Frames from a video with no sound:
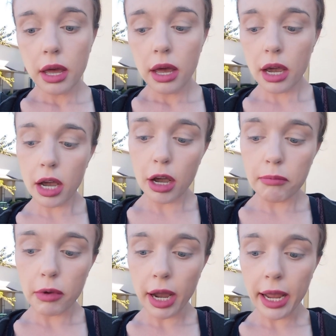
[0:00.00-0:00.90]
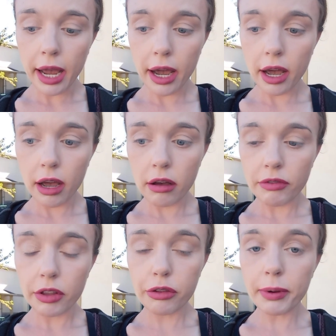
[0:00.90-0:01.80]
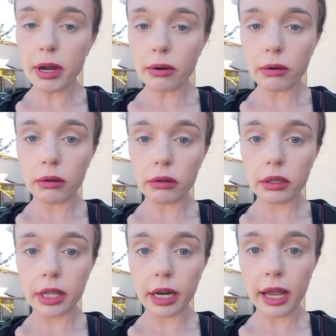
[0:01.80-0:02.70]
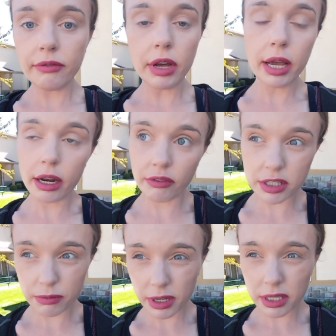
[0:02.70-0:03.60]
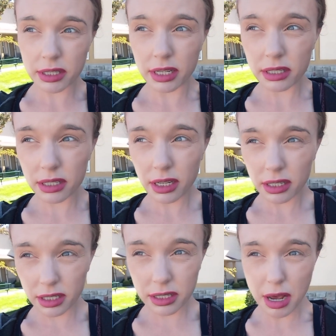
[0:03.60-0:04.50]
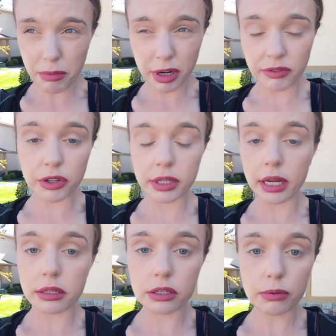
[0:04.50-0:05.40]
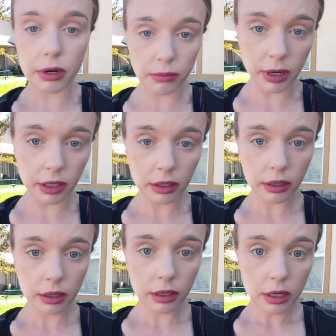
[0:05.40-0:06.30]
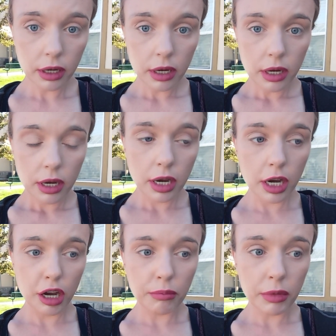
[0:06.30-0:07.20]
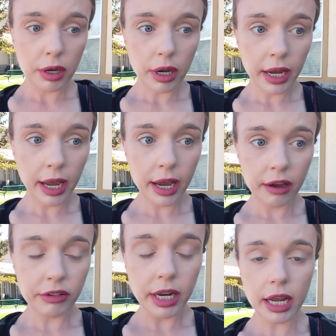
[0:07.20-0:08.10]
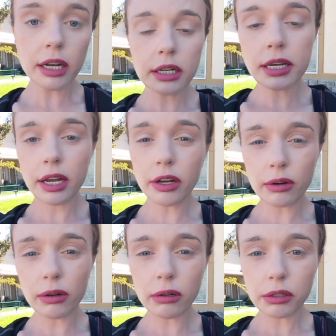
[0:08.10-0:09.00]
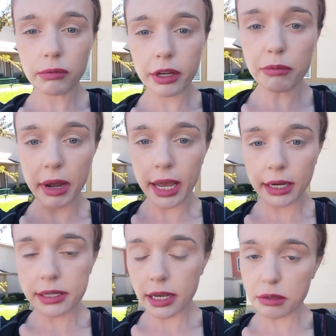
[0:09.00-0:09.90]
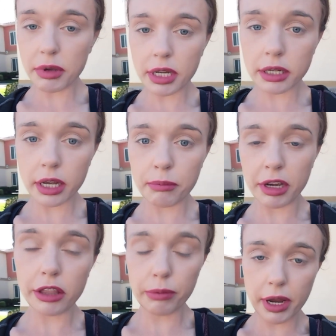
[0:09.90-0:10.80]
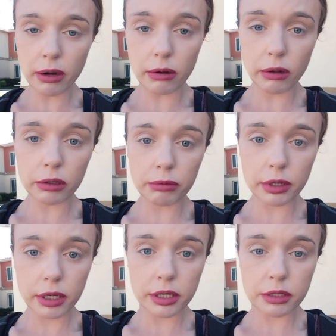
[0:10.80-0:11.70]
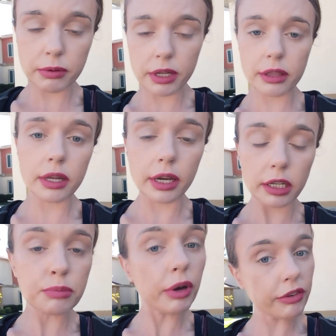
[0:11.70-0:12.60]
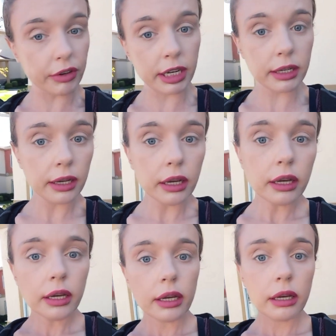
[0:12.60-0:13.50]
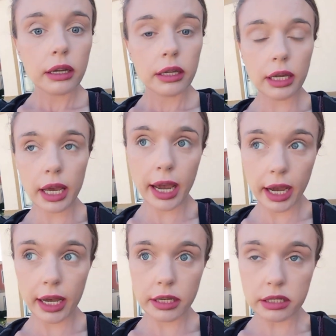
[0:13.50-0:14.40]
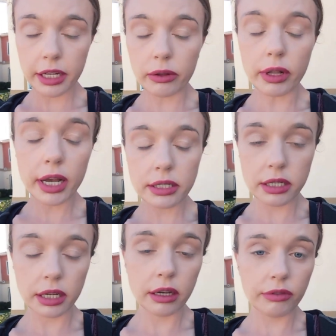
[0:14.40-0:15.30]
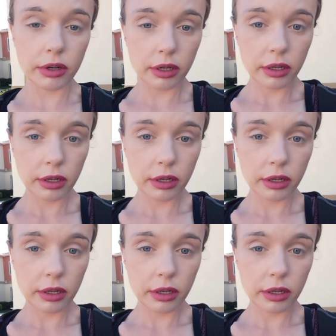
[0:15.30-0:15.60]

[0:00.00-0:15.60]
I have a 3-year-old that I have not had a visit with since December of 2021. I have an 8 and a 10-year-old with my ex-husband, and my 3-year-old was with an ex-boyfriend. He has legal custody of her.